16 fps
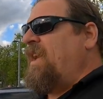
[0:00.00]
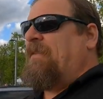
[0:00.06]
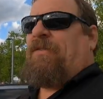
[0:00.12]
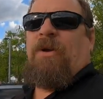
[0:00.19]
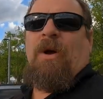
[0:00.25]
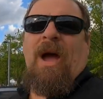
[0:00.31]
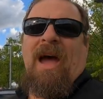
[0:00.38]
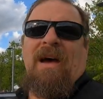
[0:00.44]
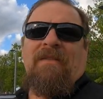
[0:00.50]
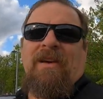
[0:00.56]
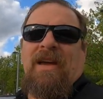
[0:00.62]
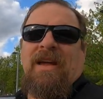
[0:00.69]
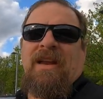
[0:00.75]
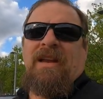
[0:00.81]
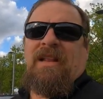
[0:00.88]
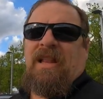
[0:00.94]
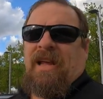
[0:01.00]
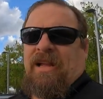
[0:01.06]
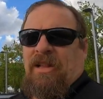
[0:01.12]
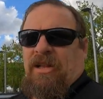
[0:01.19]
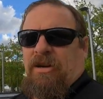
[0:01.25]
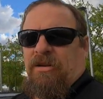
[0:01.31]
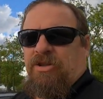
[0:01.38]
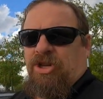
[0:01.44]
if you have it like a
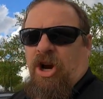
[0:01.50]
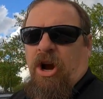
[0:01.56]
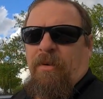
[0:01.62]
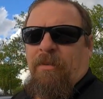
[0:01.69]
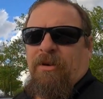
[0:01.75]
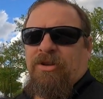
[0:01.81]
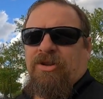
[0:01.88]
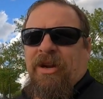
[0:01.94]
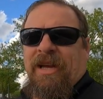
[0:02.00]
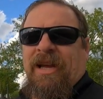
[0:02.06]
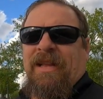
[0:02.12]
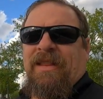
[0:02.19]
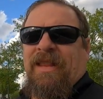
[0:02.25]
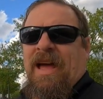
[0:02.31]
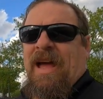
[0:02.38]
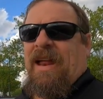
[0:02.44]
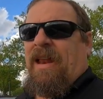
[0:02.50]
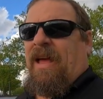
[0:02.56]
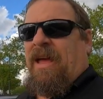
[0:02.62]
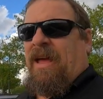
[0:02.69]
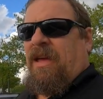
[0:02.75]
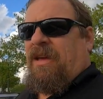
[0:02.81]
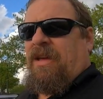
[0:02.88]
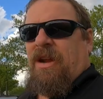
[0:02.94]
little charm or trinket that,
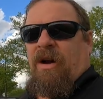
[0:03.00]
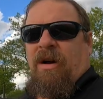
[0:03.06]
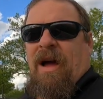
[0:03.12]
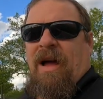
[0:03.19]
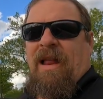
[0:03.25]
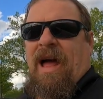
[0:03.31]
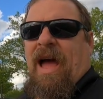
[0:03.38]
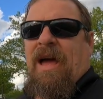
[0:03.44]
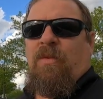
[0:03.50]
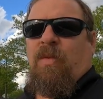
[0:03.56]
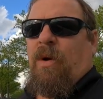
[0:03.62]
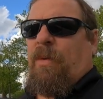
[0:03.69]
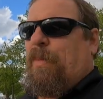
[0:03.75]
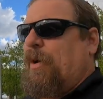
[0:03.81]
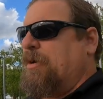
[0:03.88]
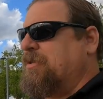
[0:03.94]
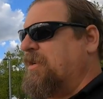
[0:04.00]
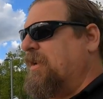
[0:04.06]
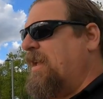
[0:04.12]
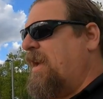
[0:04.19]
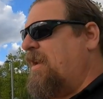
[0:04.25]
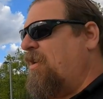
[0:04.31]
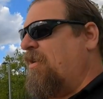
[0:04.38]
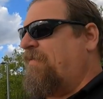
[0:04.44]
you know, I had one person
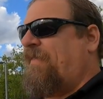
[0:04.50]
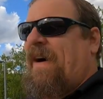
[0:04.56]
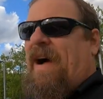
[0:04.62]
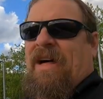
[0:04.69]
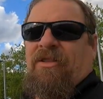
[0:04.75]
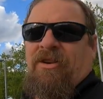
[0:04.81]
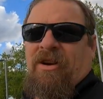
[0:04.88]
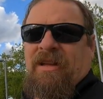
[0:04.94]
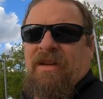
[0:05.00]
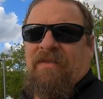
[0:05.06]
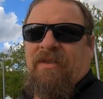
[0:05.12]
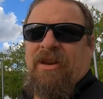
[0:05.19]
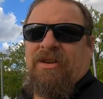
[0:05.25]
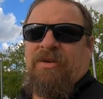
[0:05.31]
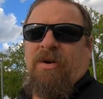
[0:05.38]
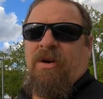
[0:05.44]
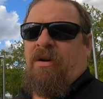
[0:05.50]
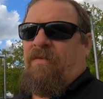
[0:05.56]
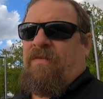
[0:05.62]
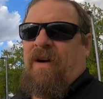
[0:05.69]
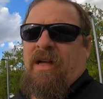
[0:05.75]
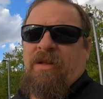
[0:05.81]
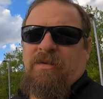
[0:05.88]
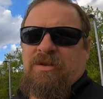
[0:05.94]
that her father had given it to her and her
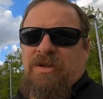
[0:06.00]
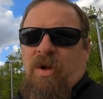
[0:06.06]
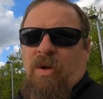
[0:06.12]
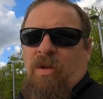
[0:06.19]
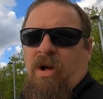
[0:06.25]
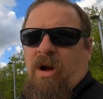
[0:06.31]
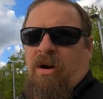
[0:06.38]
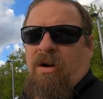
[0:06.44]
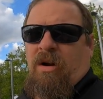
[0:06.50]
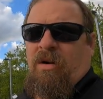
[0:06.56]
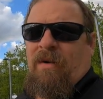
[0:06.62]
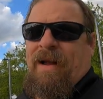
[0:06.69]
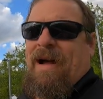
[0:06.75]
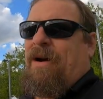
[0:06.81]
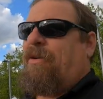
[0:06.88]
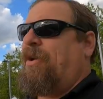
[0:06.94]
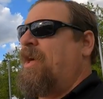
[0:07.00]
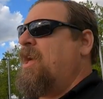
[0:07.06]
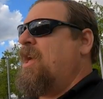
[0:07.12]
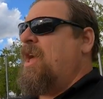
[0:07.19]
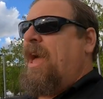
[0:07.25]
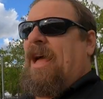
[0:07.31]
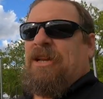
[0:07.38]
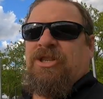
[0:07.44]
father was no longer around,
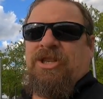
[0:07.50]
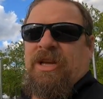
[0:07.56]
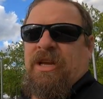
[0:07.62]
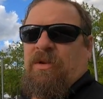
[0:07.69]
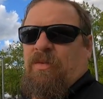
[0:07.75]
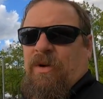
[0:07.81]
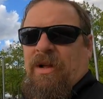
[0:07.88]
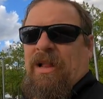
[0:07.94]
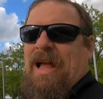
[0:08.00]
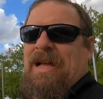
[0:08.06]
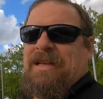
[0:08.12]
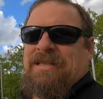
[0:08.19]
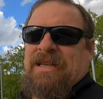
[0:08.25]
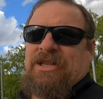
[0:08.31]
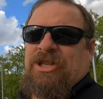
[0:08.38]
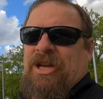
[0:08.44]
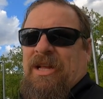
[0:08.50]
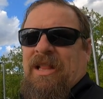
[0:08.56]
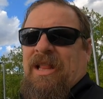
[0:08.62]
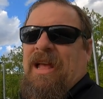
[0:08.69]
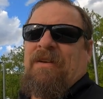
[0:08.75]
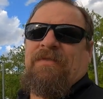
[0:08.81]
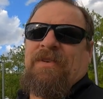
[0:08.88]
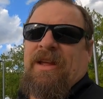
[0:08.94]
and she had realized that she had
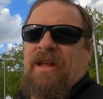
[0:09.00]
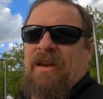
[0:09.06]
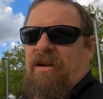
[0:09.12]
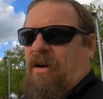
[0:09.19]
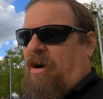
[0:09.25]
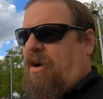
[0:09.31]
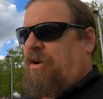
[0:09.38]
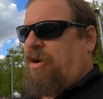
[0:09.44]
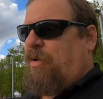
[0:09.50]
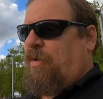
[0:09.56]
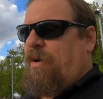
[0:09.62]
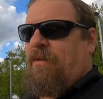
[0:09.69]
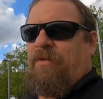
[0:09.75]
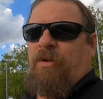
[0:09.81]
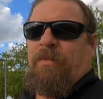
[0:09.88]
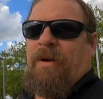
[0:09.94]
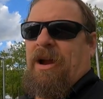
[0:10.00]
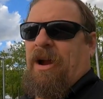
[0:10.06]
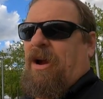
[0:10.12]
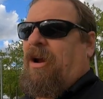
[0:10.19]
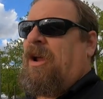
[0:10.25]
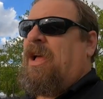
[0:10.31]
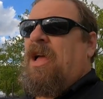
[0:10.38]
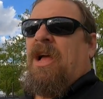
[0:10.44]
left it on her rearview
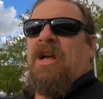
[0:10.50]
mirror.